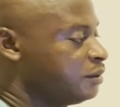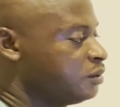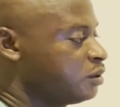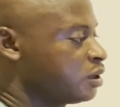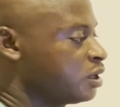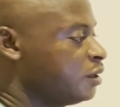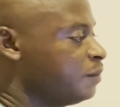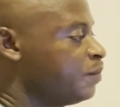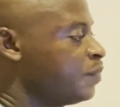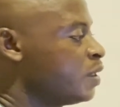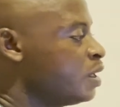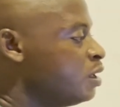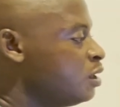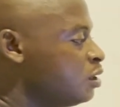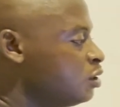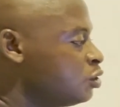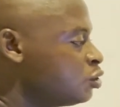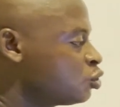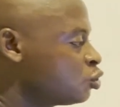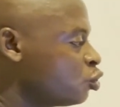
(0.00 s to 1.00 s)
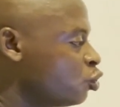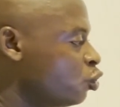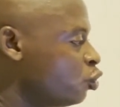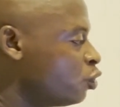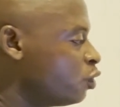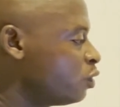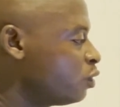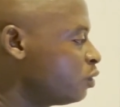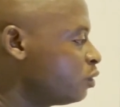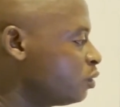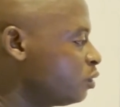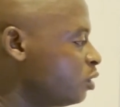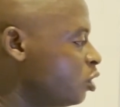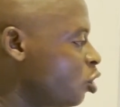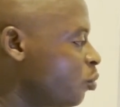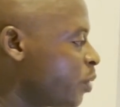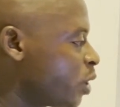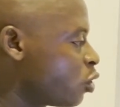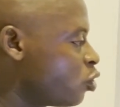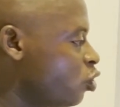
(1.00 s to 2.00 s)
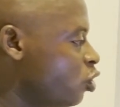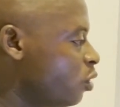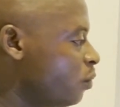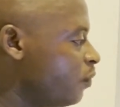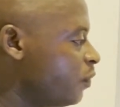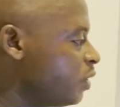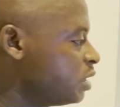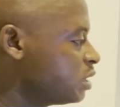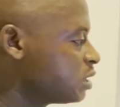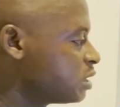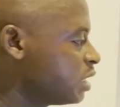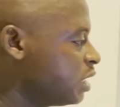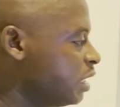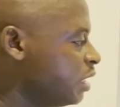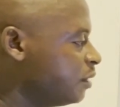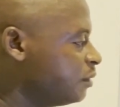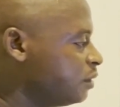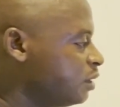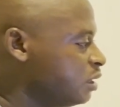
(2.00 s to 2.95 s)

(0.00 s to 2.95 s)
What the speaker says: Okay, so the operculum is here.